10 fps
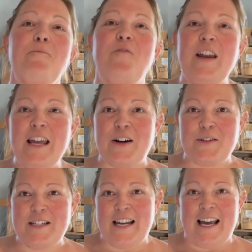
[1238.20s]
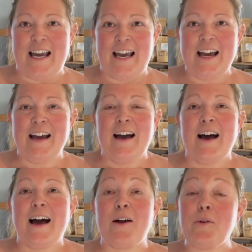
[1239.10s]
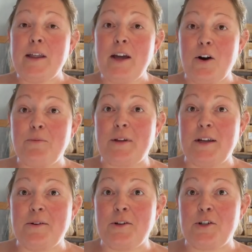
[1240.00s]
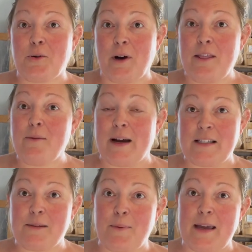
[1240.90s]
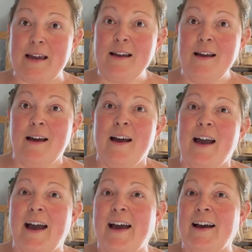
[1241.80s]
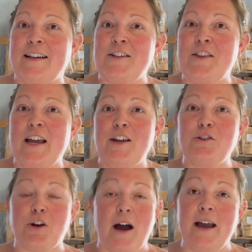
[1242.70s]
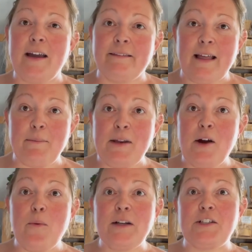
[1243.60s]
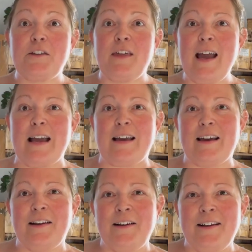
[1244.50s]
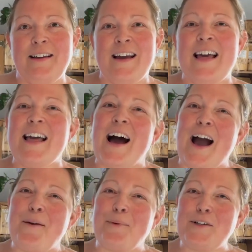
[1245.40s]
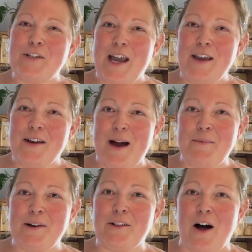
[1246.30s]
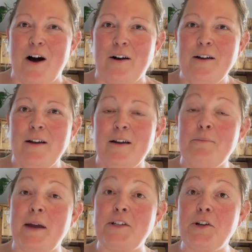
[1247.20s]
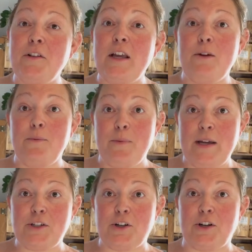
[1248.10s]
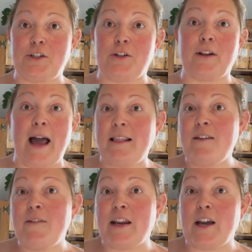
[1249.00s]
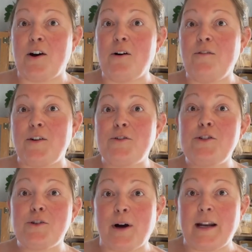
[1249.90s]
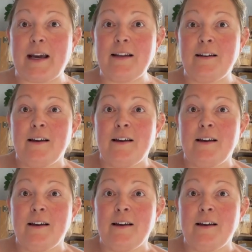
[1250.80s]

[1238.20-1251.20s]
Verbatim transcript: video today. I really hope that you enjoy the recipe and that you try it and let me know what you think. I appreciate you coming along. Make sure that you be sure to like the video if you enjoyed it.